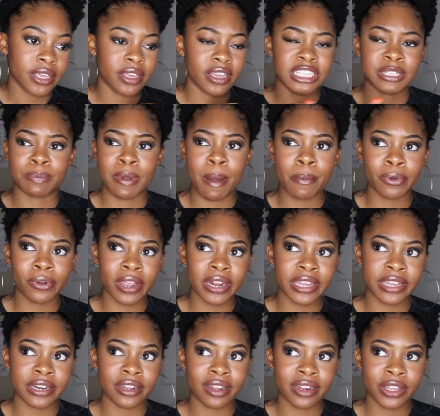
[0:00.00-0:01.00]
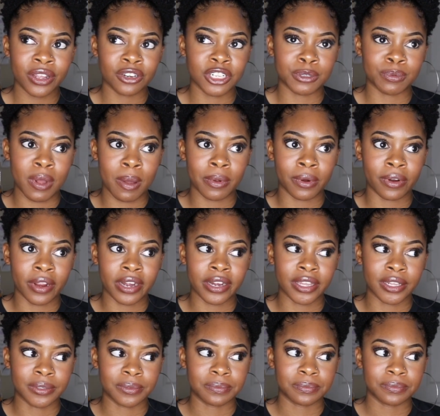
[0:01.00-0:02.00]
Is it pomegranate and honey or just pomegranate?